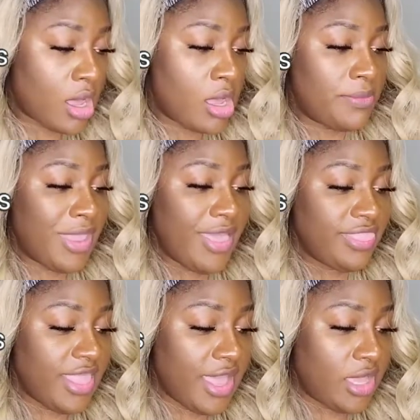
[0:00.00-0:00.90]
and, and
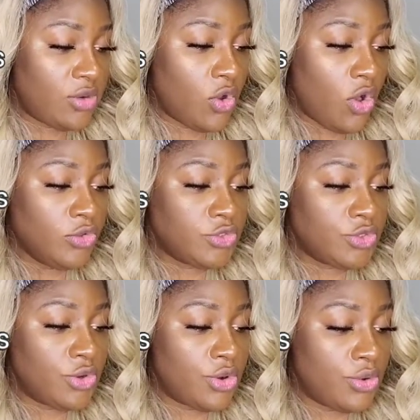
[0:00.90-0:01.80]
your all this
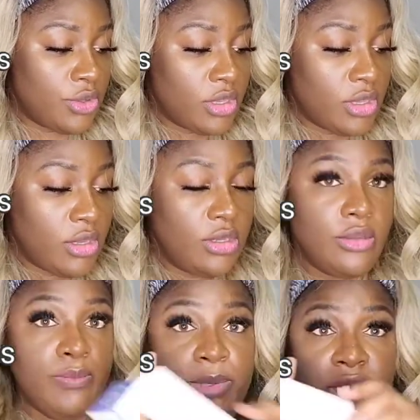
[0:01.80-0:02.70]
protective stuff that
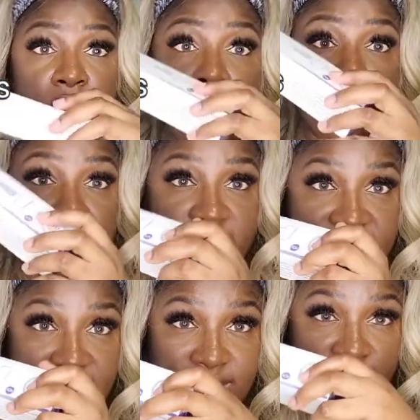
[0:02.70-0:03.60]
we do at home
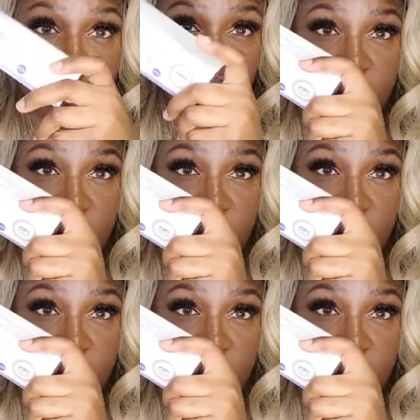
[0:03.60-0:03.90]
too.